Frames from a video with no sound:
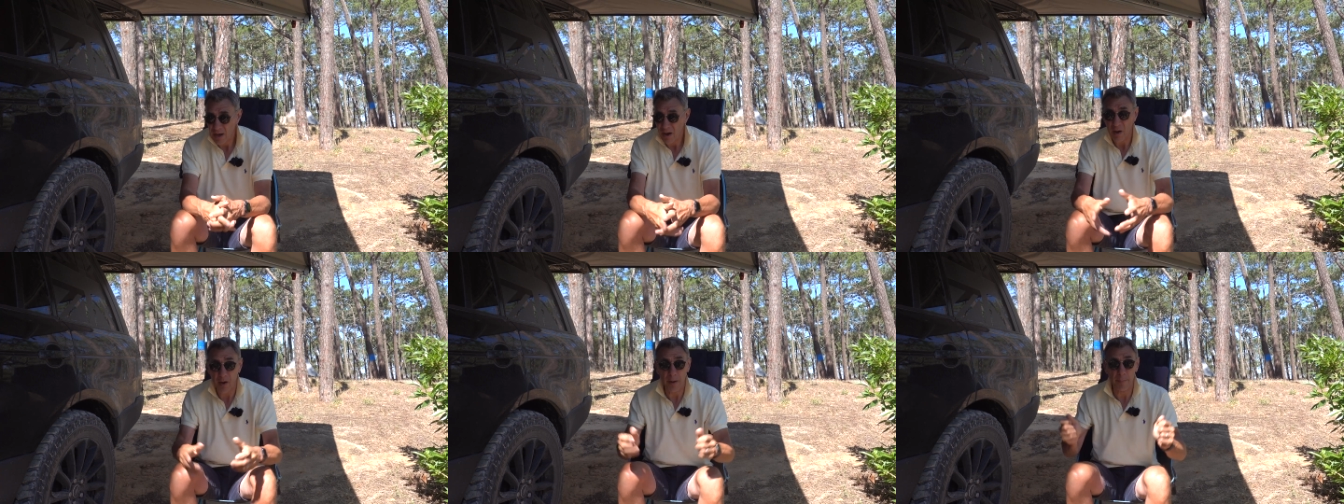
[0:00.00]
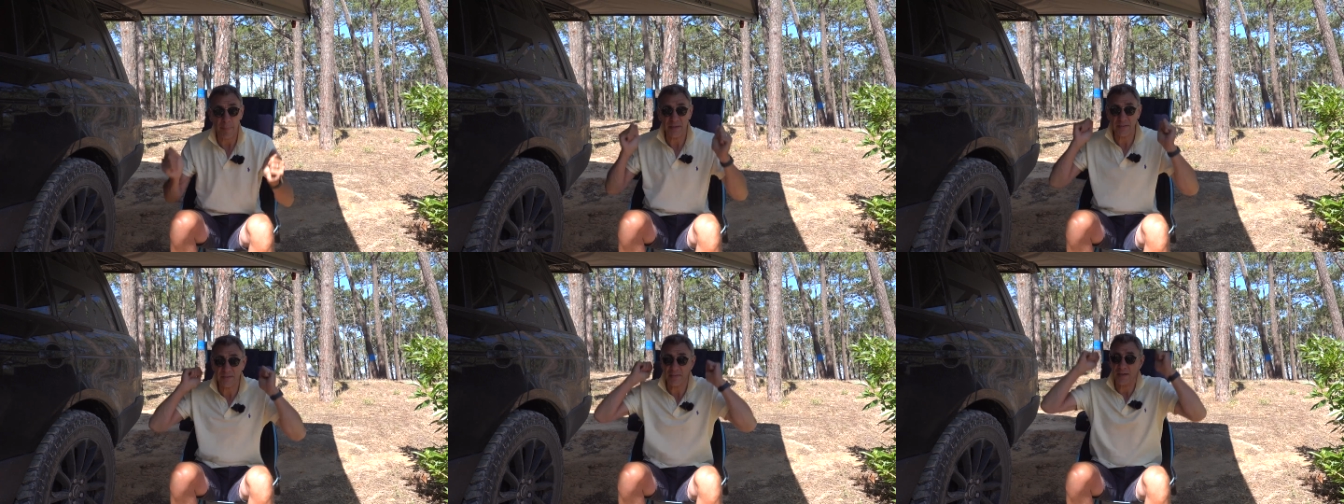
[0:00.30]
I
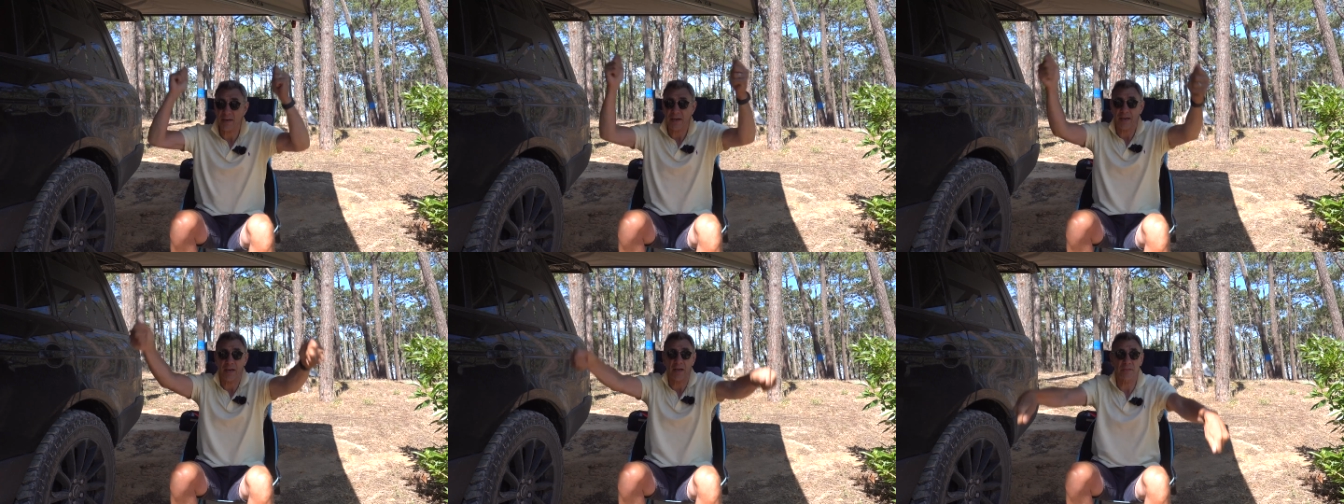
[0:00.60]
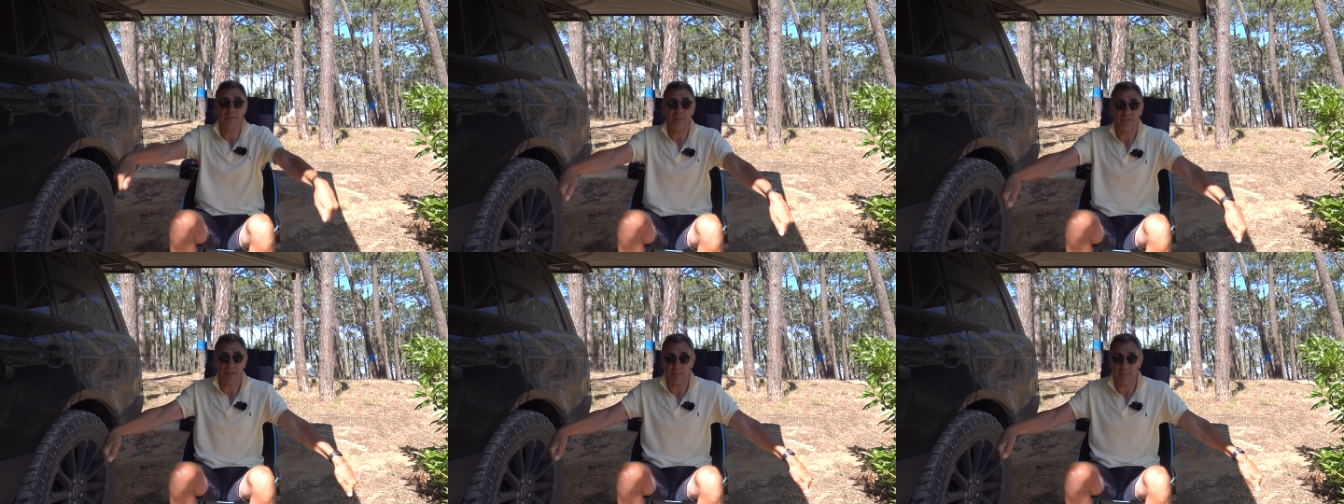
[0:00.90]
basically
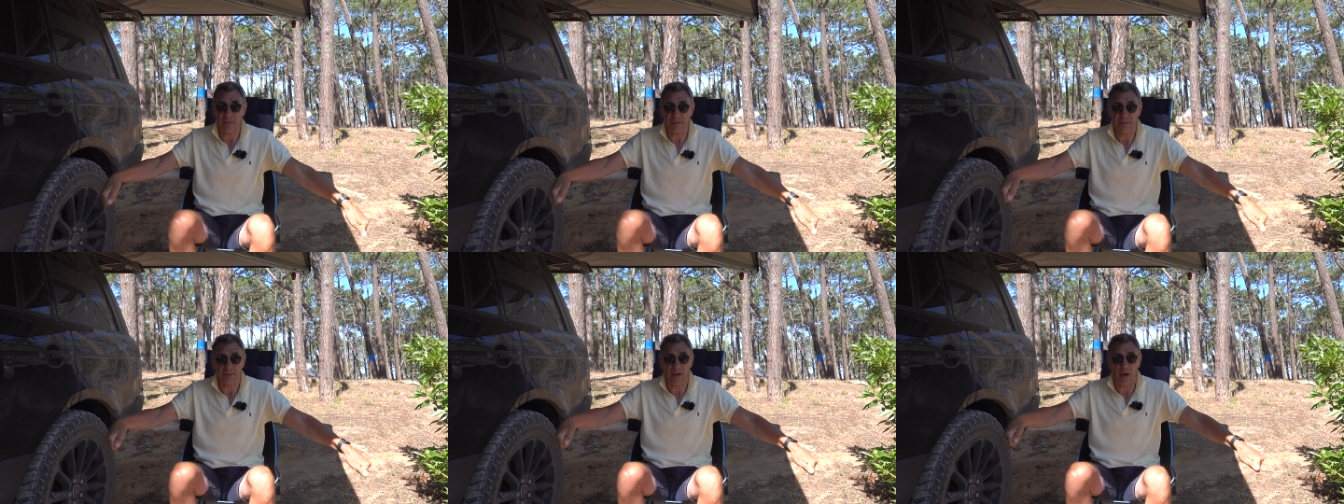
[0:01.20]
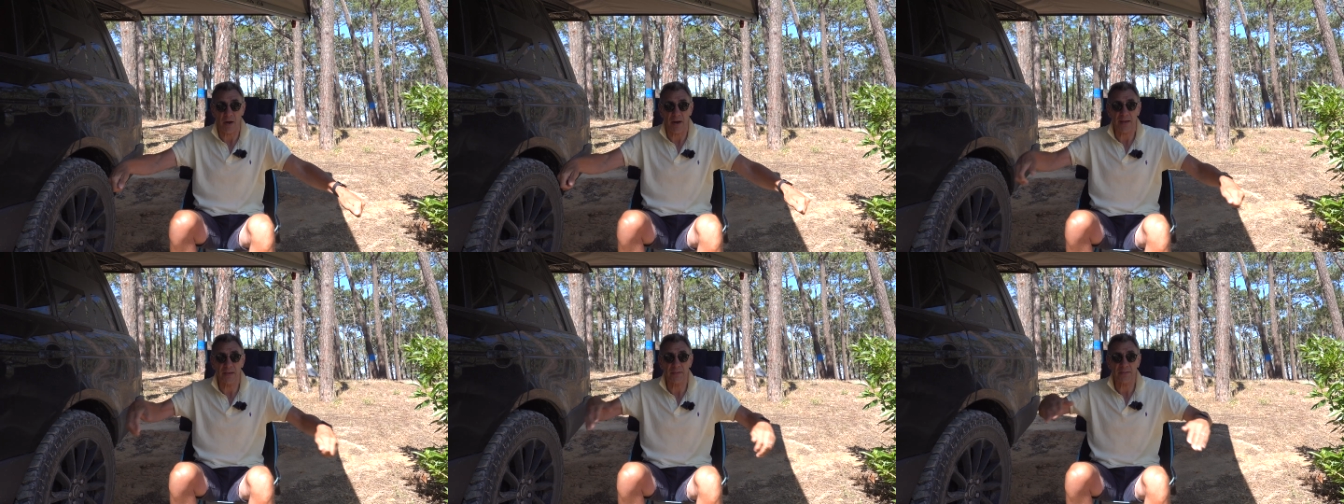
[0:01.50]
unzipped the
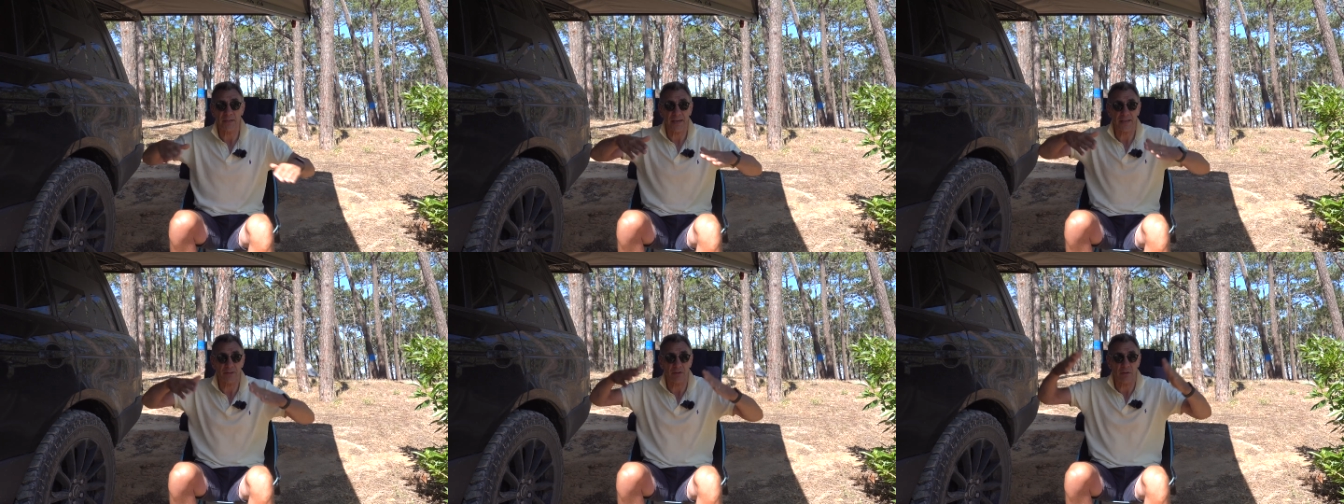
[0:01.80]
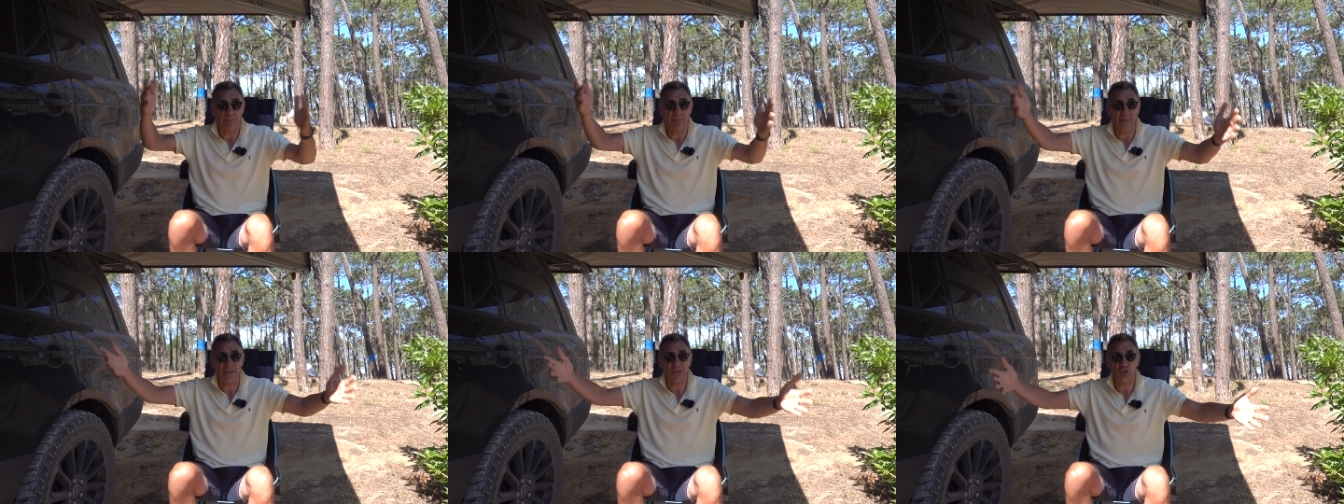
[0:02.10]
sides, I had
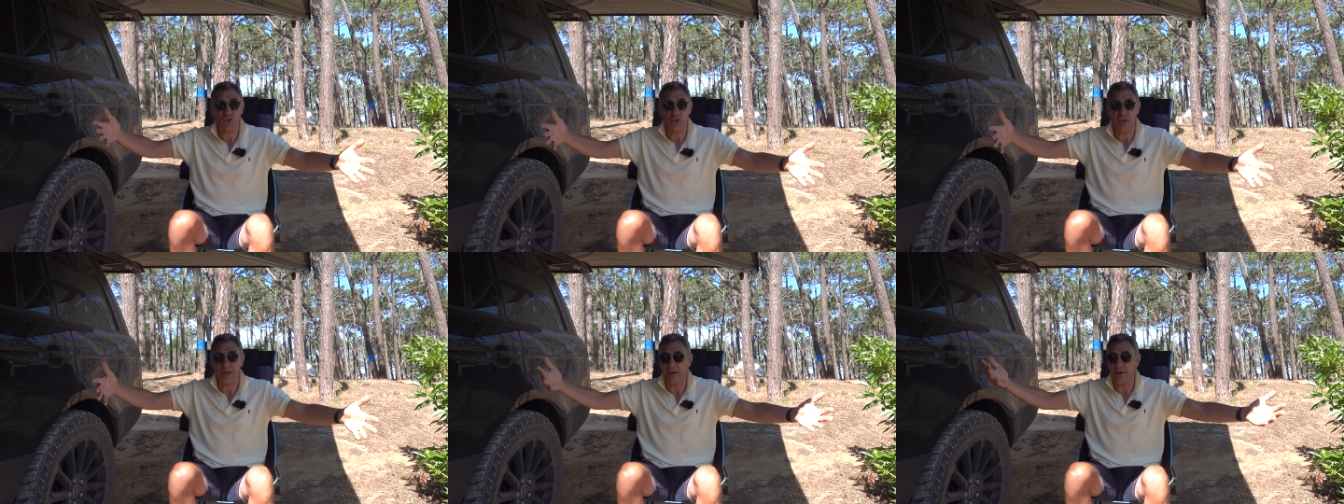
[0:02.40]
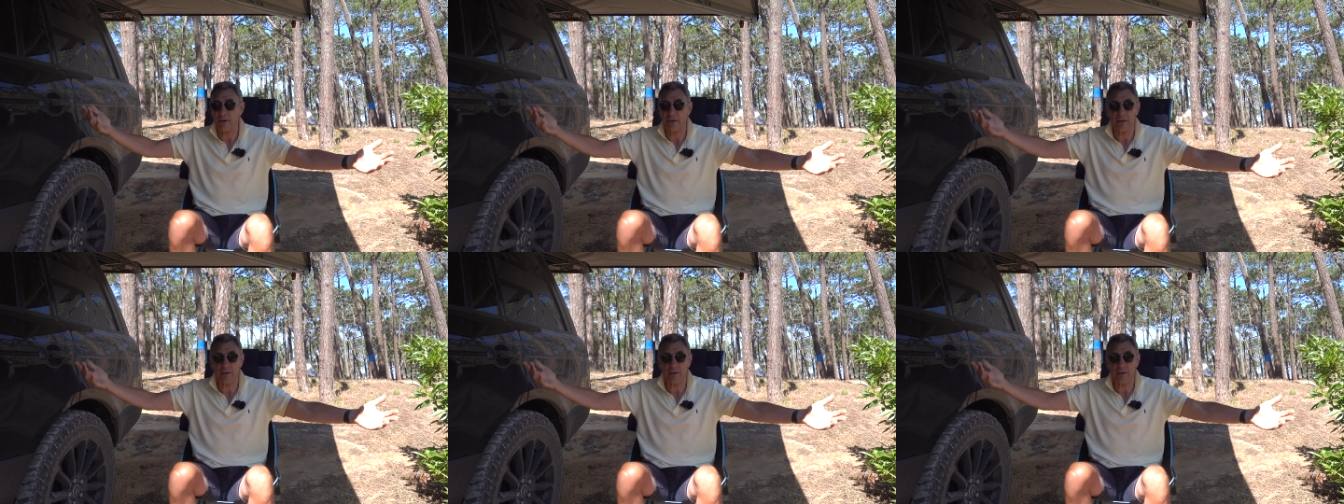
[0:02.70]
the mesh there,